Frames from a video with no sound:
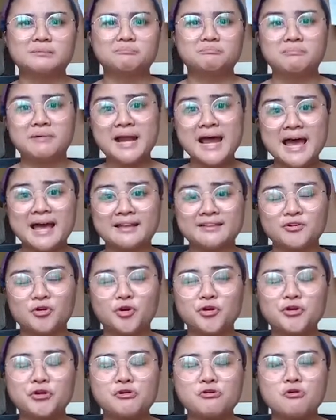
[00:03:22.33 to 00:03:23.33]
brand or
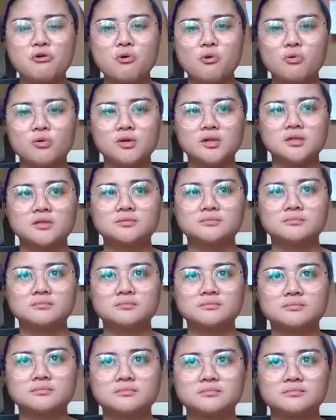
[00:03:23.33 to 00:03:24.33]
your whole
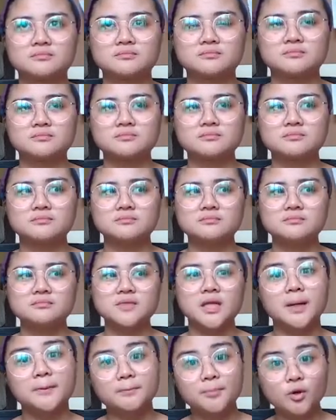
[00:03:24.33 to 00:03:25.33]

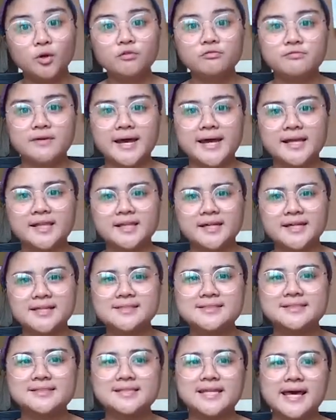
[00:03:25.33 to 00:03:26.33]
profile.
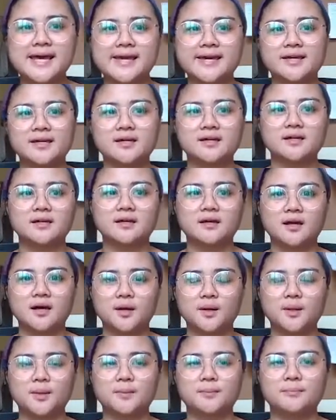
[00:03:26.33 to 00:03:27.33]
It's like
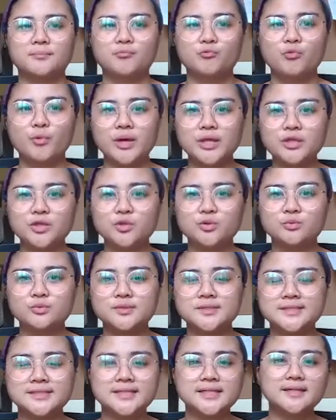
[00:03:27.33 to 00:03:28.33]
when you
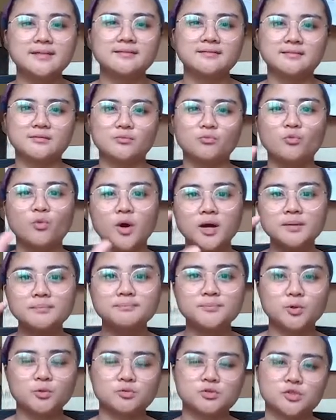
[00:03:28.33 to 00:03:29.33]
see one
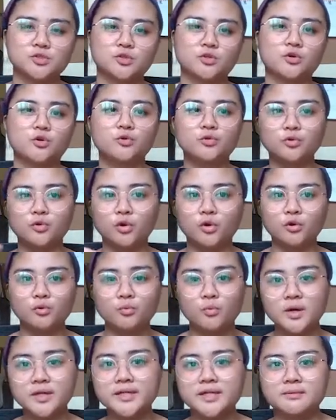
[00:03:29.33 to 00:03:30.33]
poster or
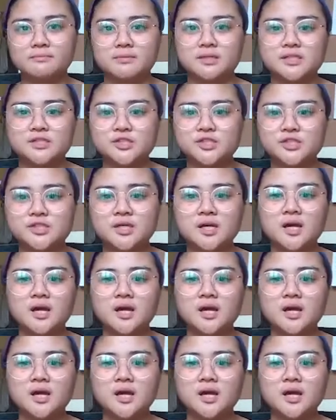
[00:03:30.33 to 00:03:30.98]
one image,